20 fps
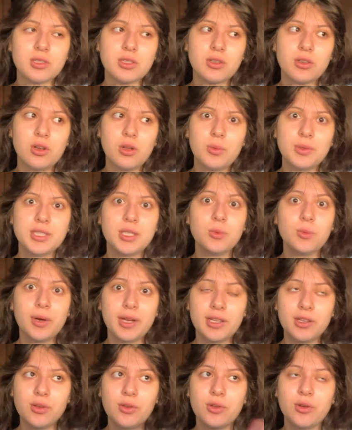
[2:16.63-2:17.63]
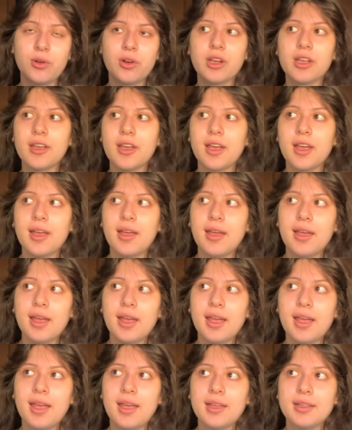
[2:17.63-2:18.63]
They're always in white New York,
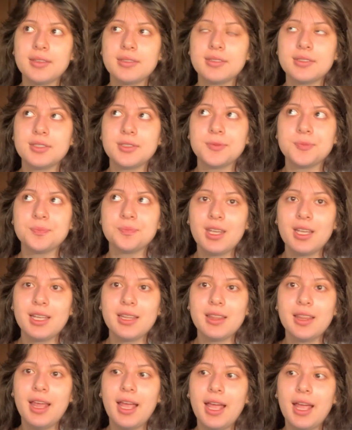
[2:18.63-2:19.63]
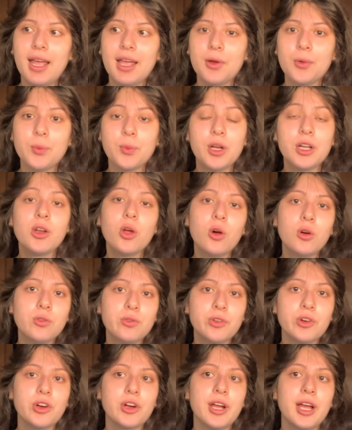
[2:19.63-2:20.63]
and they run
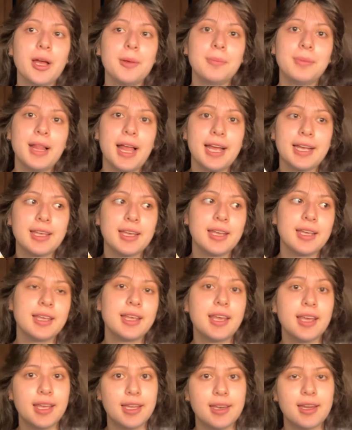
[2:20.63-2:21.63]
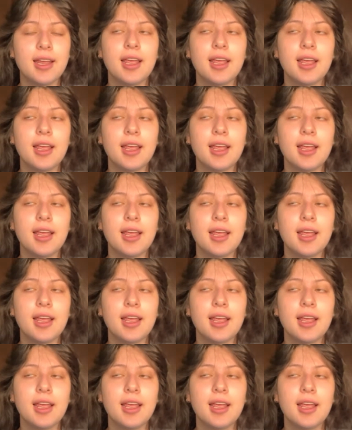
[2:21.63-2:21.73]
over a black kid.